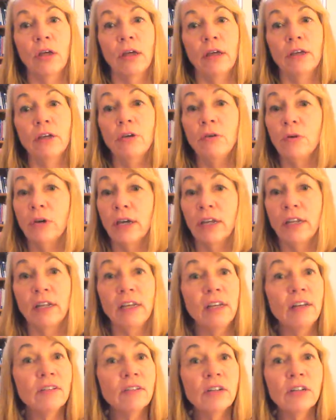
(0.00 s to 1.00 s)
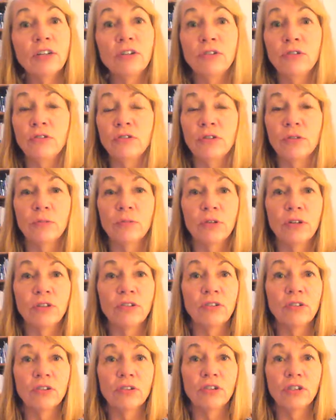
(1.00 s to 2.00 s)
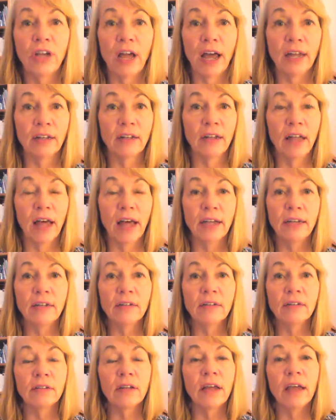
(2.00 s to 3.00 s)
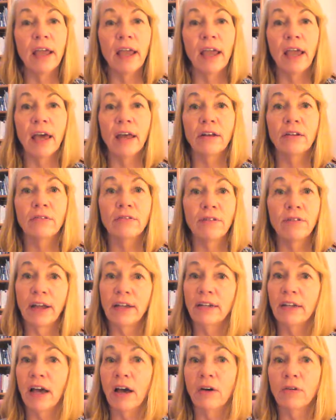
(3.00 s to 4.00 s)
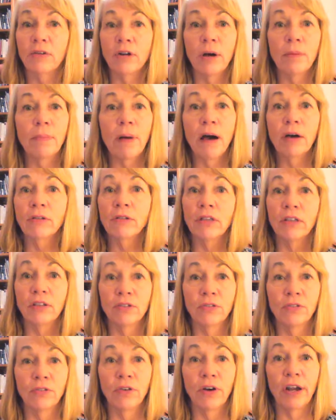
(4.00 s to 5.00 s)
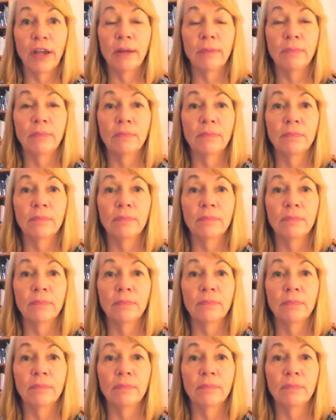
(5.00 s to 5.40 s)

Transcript: You can easily do some research online and find out about this frame.